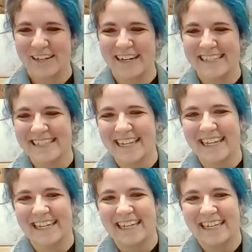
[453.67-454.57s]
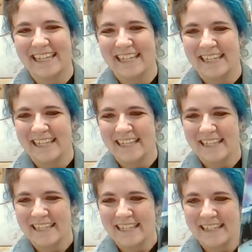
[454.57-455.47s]

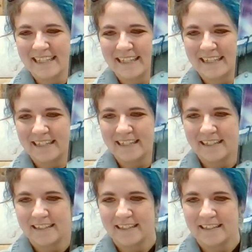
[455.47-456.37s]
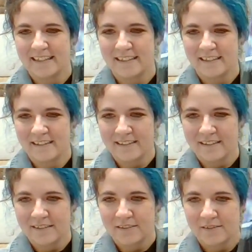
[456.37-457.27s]

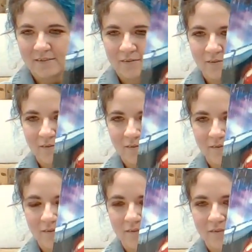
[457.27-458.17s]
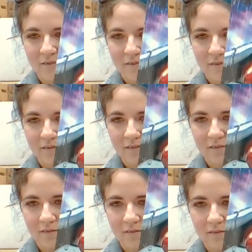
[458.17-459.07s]

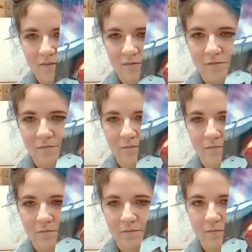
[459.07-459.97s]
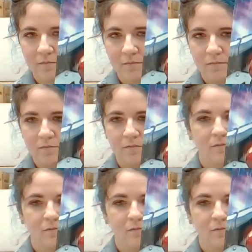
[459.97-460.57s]
This person isn't speaking.